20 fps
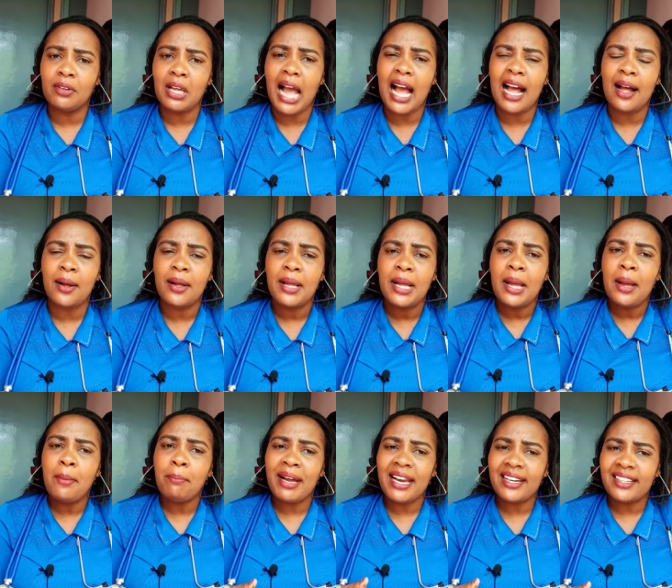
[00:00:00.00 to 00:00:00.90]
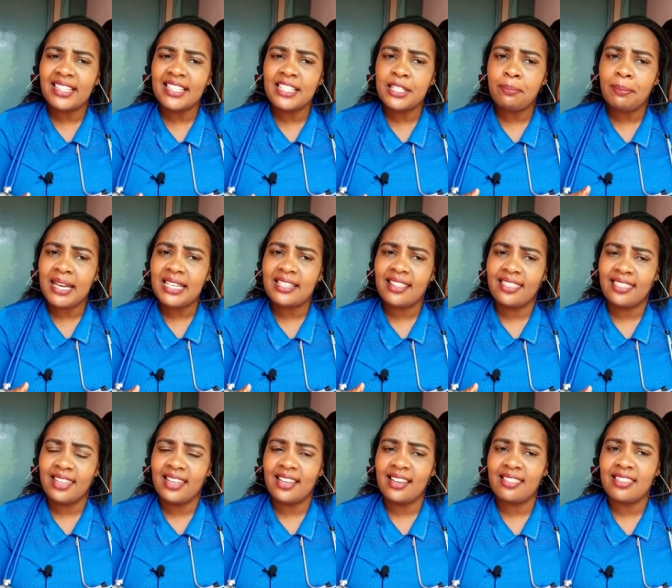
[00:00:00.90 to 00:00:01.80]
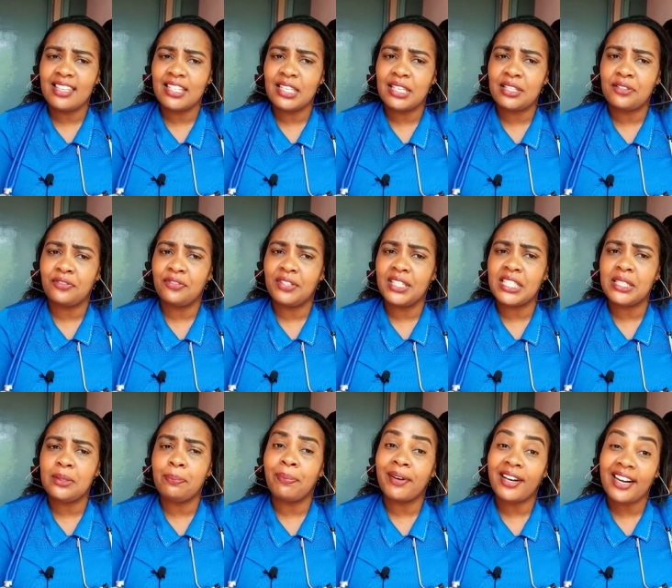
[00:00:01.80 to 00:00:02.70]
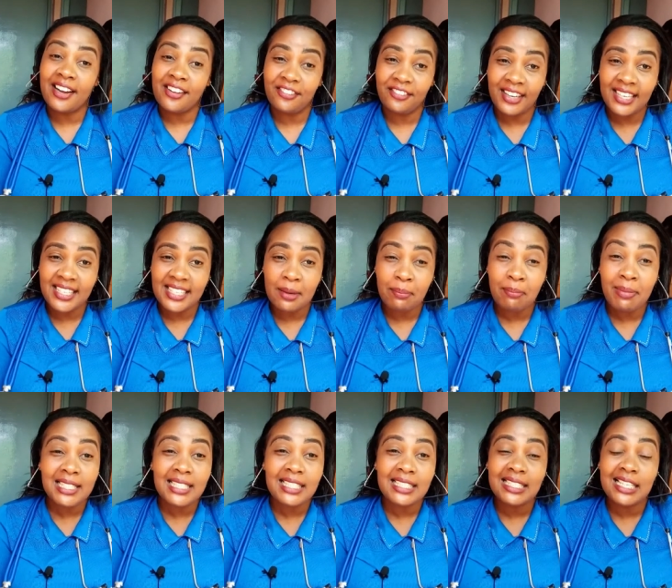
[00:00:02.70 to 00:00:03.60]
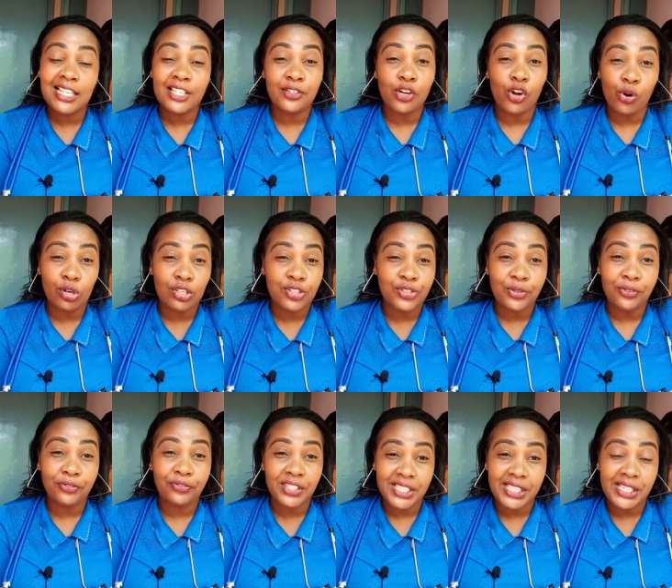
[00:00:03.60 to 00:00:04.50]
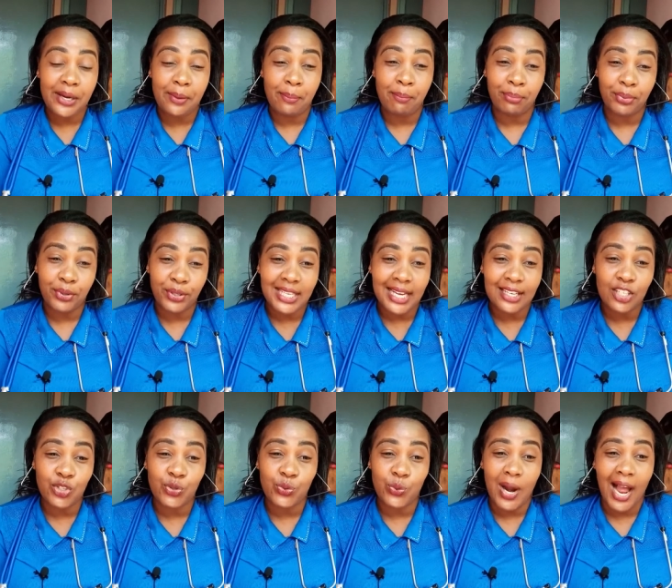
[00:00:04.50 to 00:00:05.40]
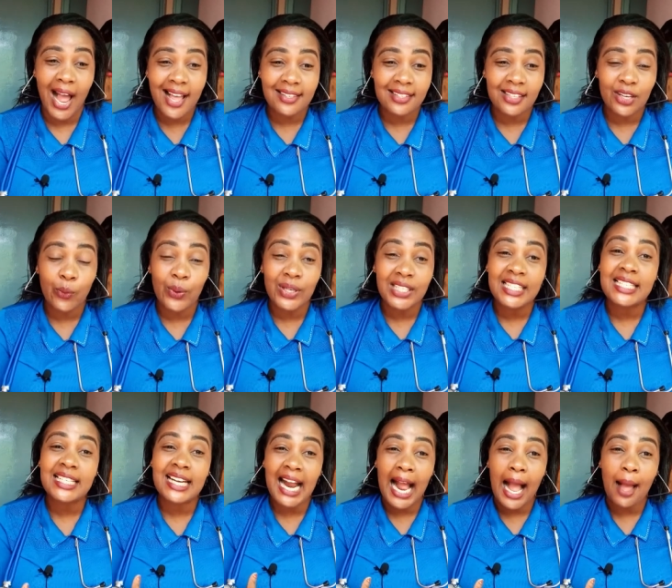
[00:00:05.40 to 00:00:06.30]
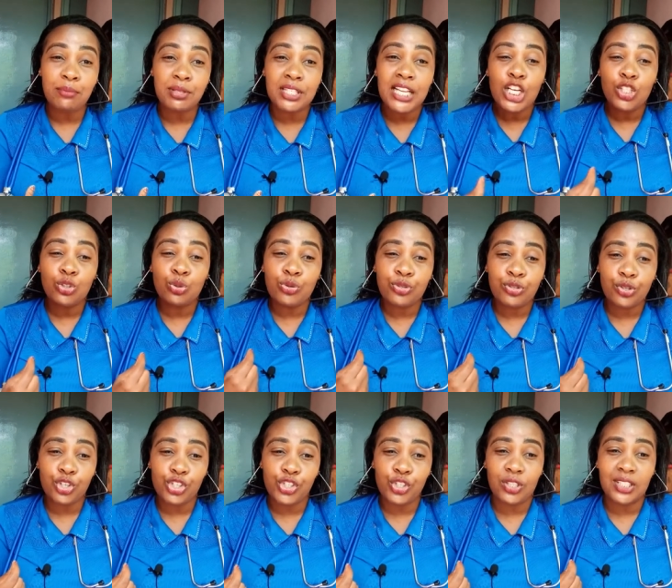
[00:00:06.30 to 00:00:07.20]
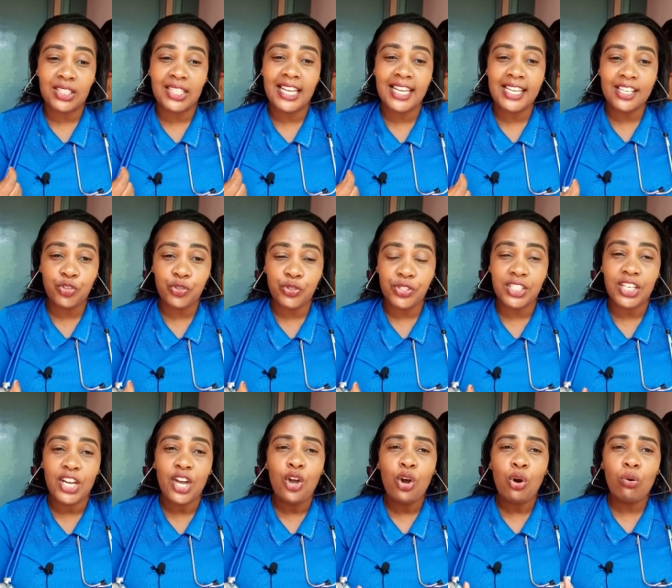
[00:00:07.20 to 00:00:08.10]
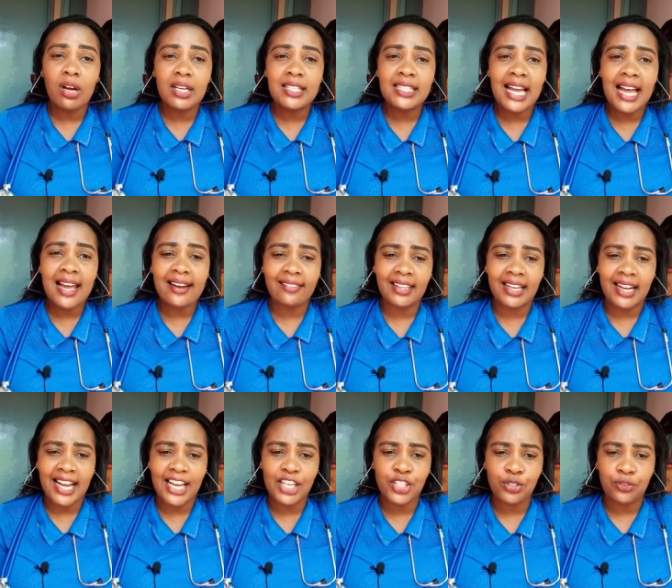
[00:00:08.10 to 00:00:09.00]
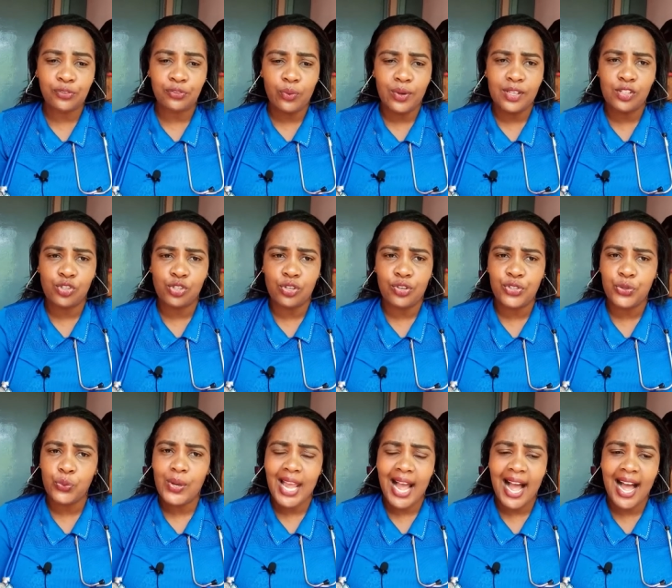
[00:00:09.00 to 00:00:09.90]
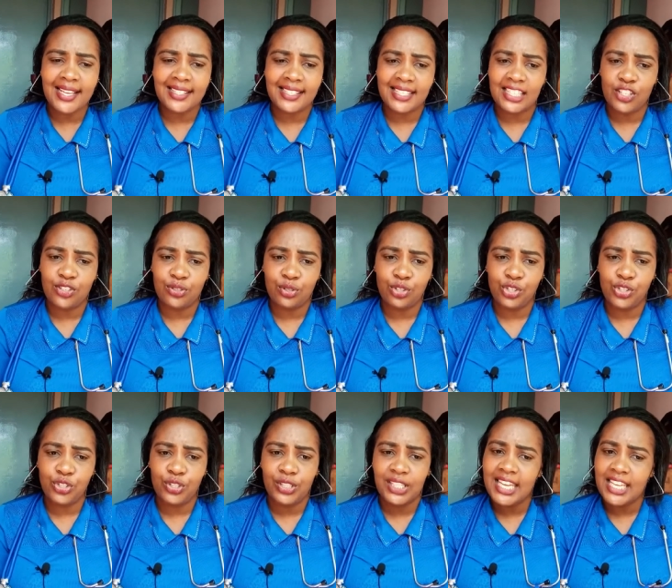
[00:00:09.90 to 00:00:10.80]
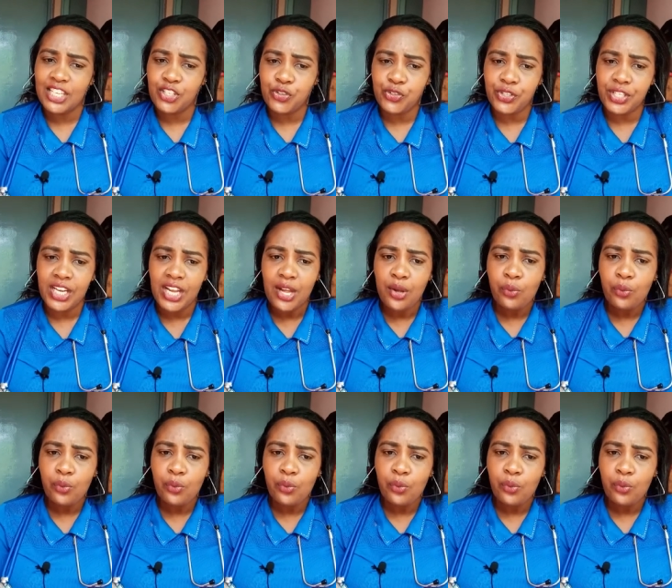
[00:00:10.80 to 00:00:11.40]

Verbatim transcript: uh, parents might think this is very private, but it is also very important to us when it comes to social history. What are the kind of questions we ask in social history?